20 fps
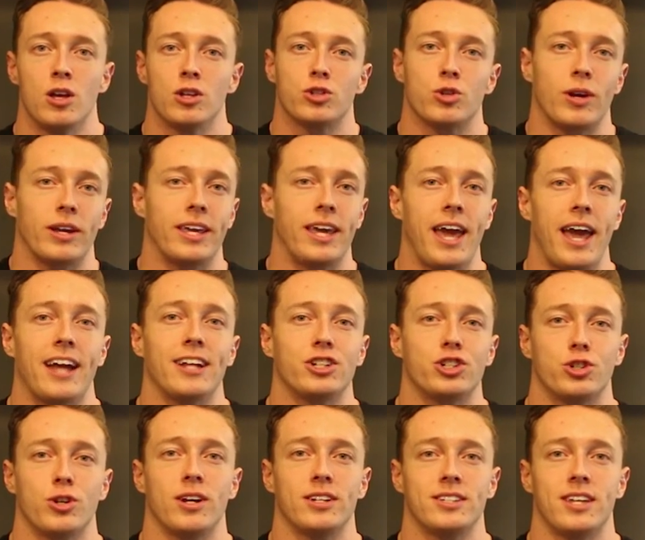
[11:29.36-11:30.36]
So I can't
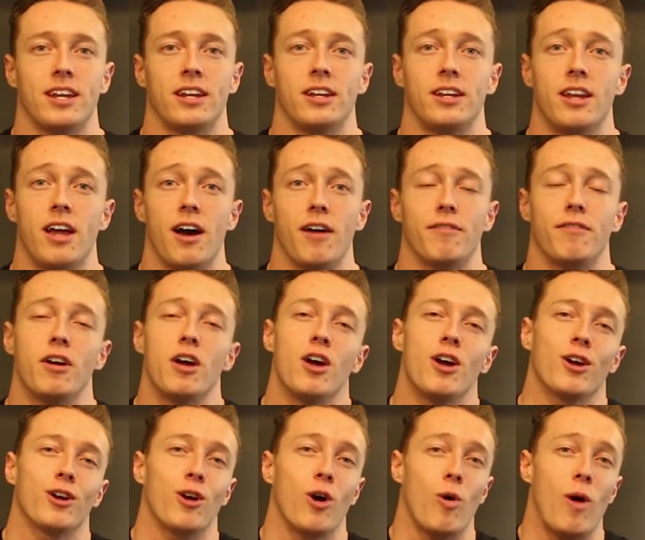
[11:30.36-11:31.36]
stress that enough.
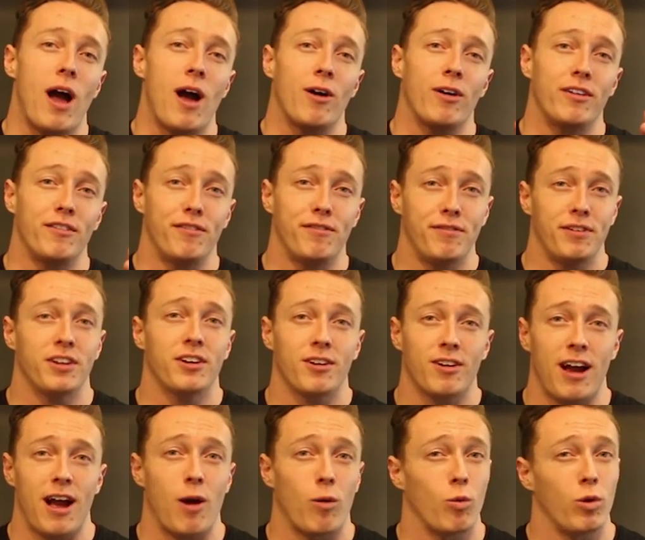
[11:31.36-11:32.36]
Go out and
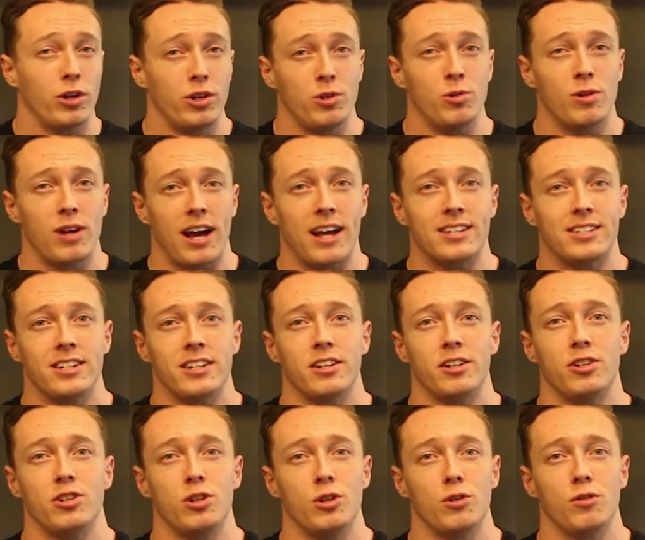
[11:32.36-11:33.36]
figure out what you guys need
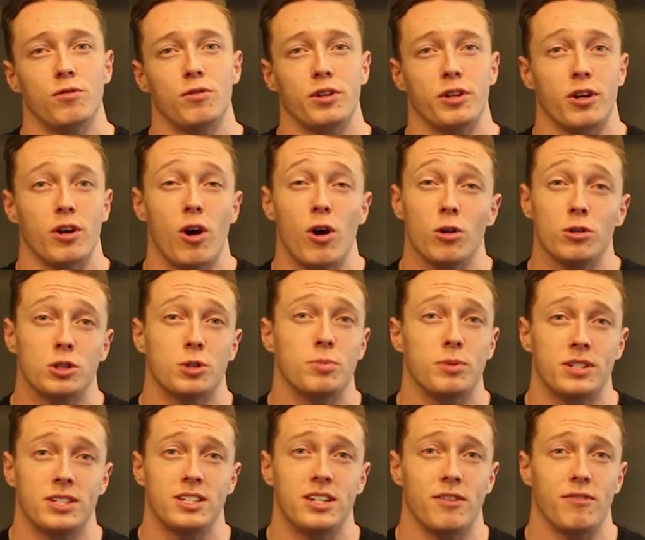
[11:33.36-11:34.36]
to do for your own
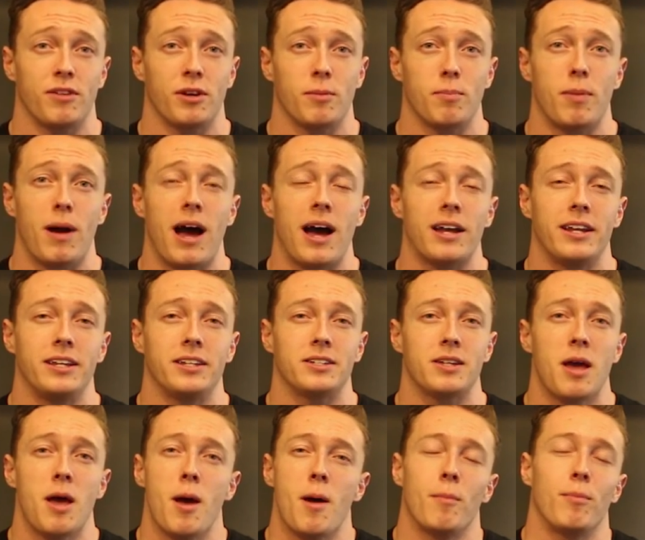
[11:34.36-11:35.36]
specific bodies.
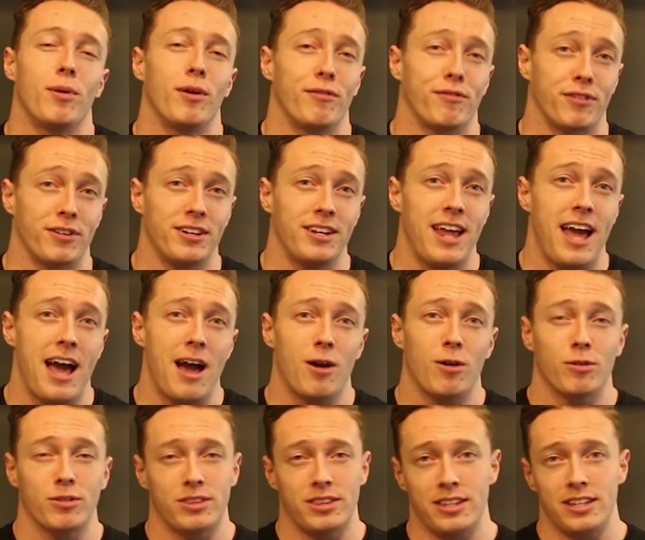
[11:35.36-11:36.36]
But for
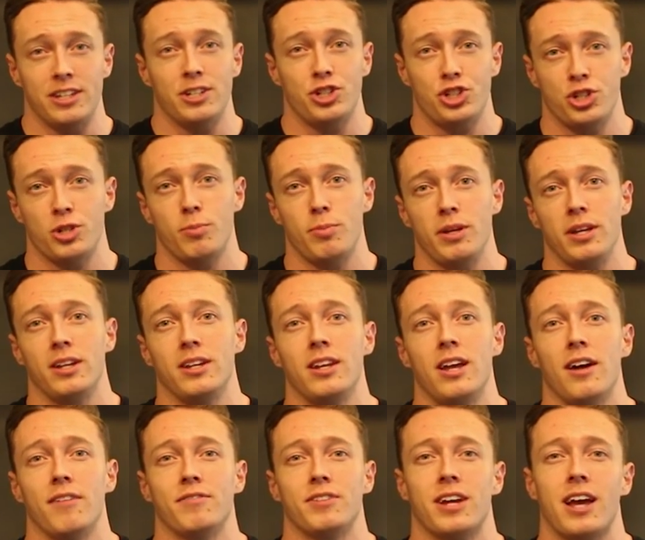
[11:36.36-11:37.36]
now, this should be
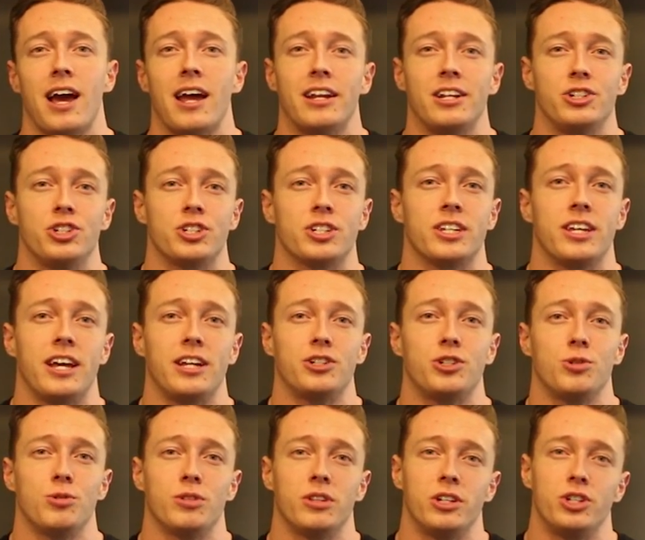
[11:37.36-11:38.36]
enough to kind of just
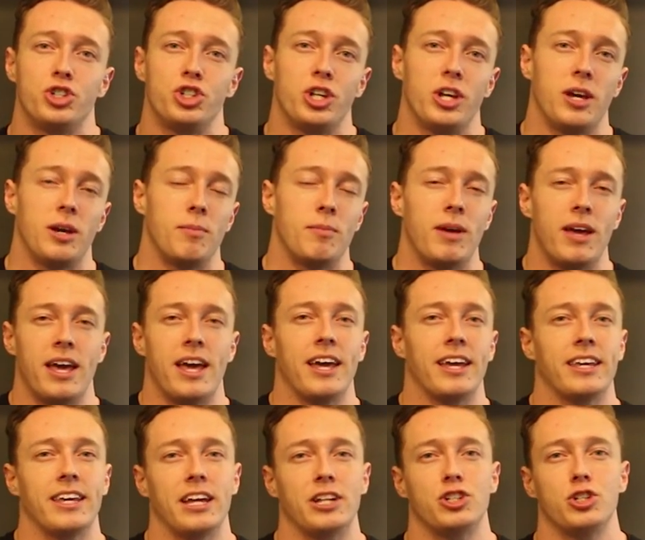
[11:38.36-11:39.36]
get you in the gym
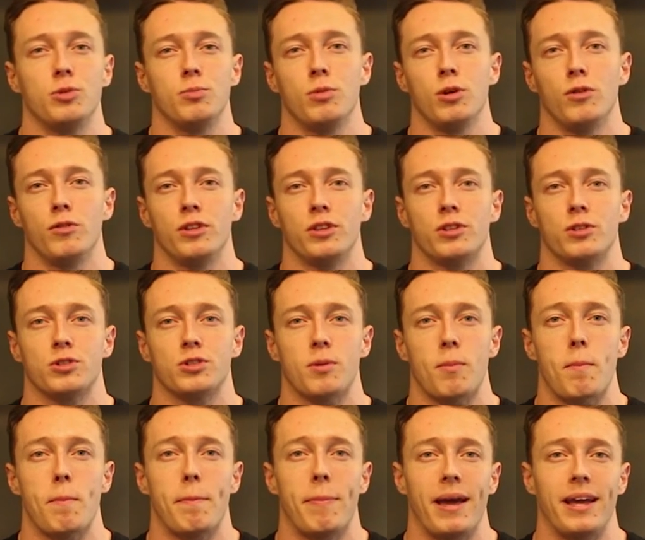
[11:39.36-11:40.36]
and get you moving through
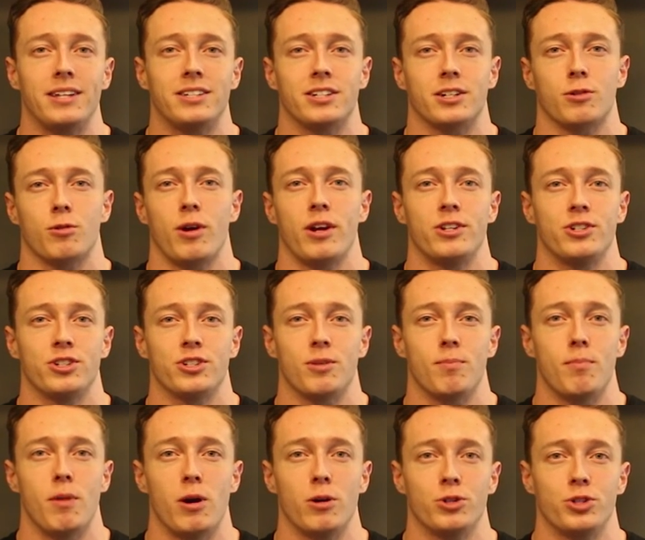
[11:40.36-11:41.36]
some basic ranges
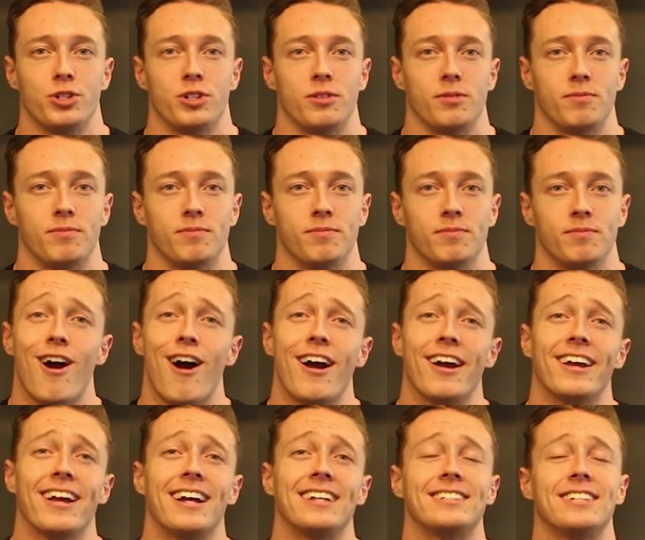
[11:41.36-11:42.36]
of motion.
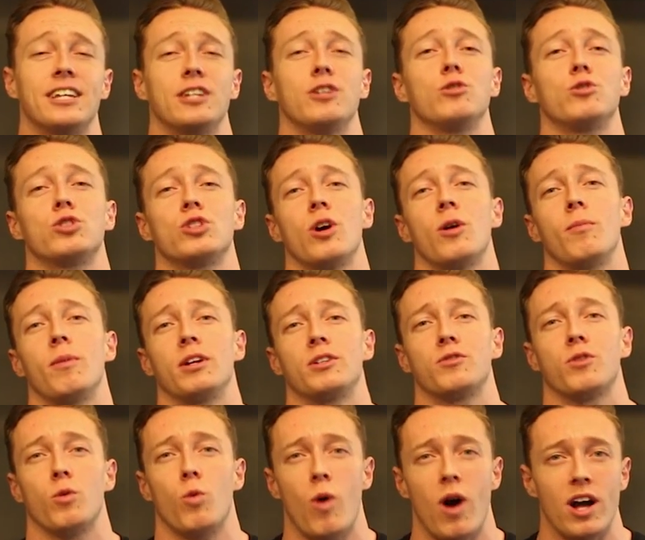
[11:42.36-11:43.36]
Alright guys, thank you so much
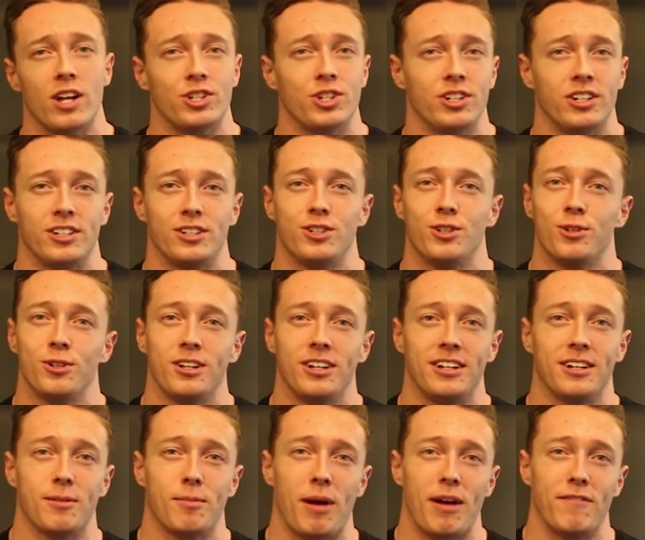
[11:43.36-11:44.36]
for watching and tuning
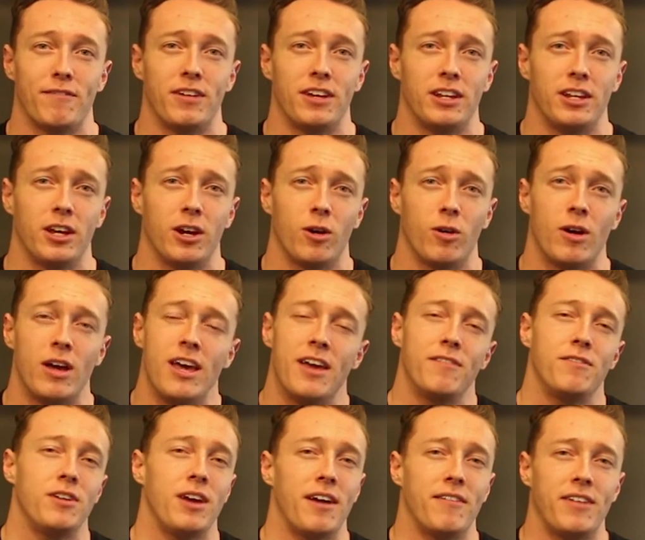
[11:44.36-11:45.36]
into my video.
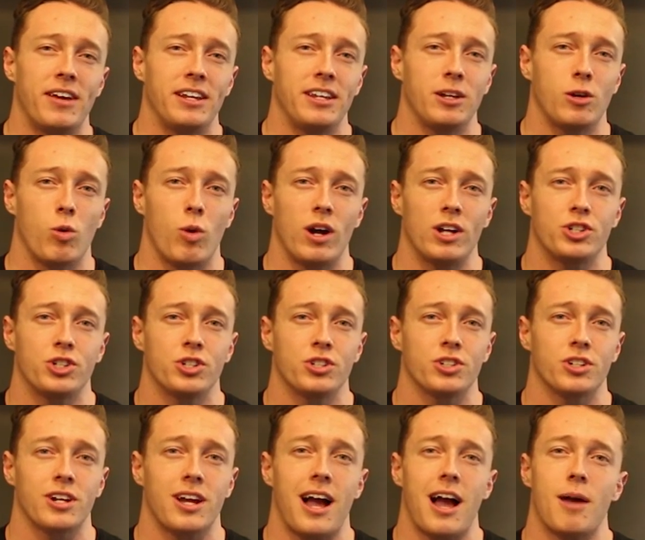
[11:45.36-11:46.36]
If you have any
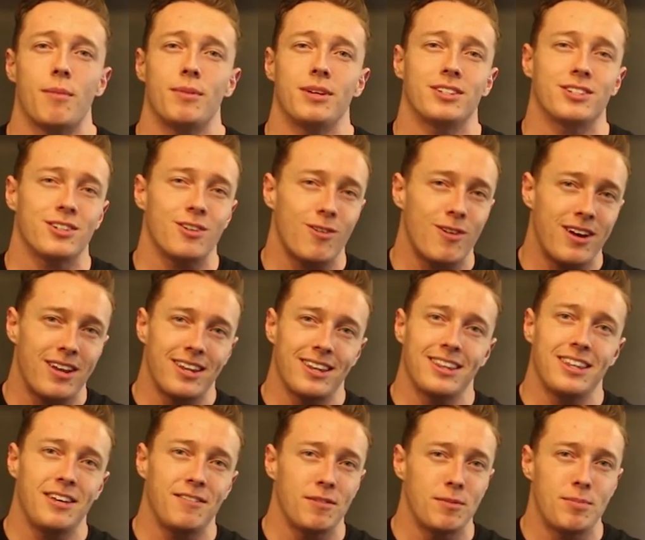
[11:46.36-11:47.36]
questions or comments, go ahead
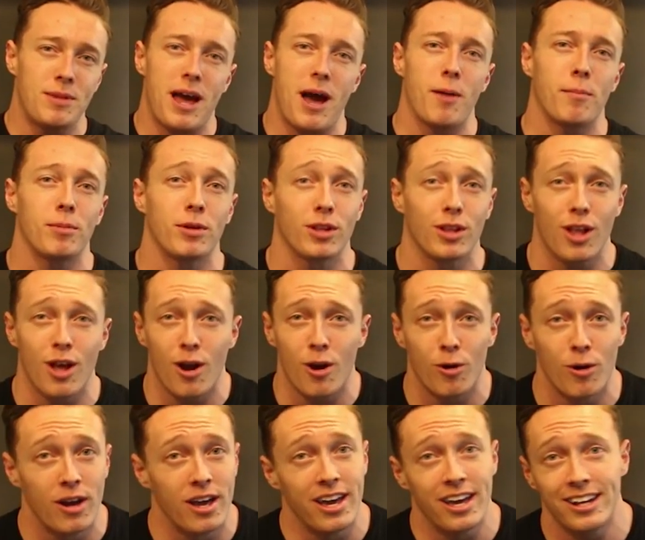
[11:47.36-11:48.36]
and leave them down
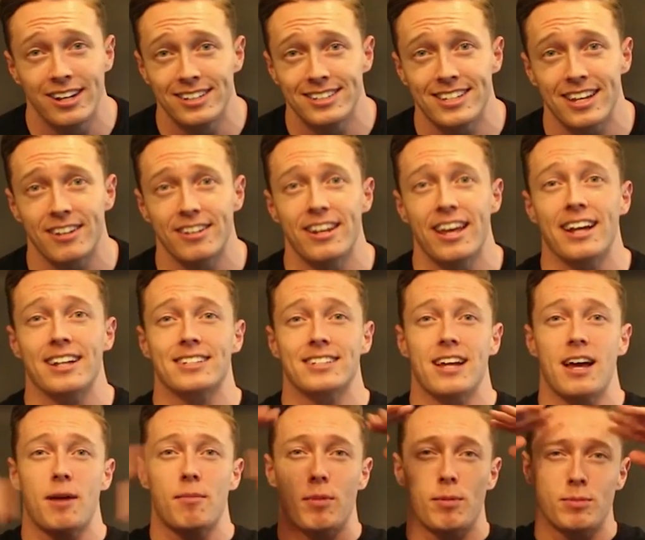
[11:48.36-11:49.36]
below. And until next
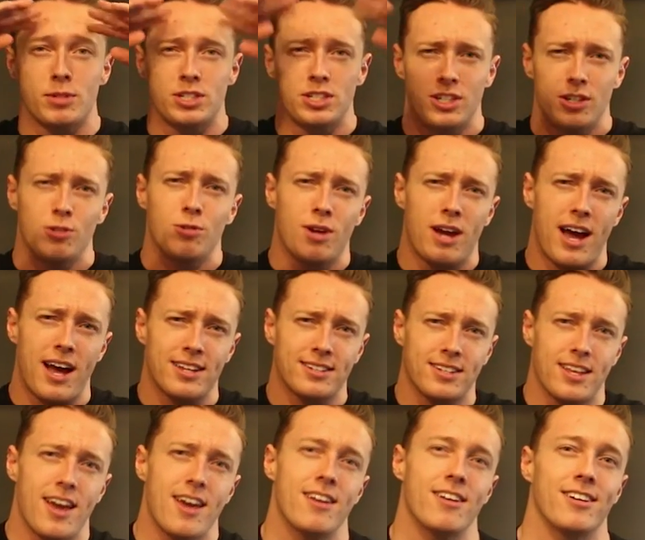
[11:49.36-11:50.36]
time, I'm gonna see you
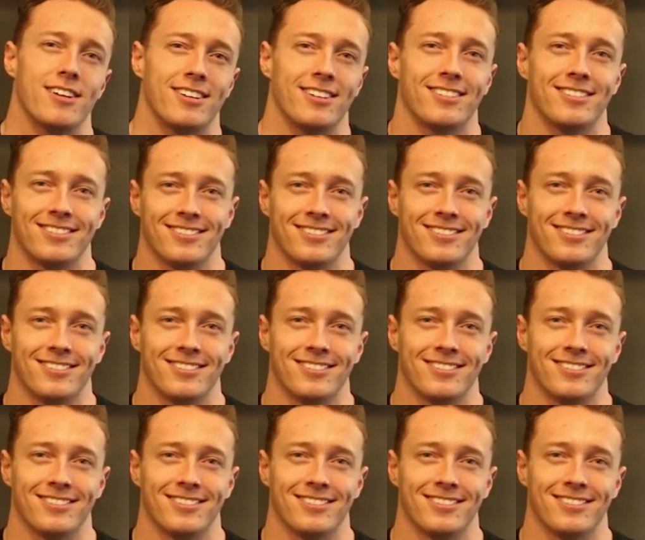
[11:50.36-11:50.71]
guys later.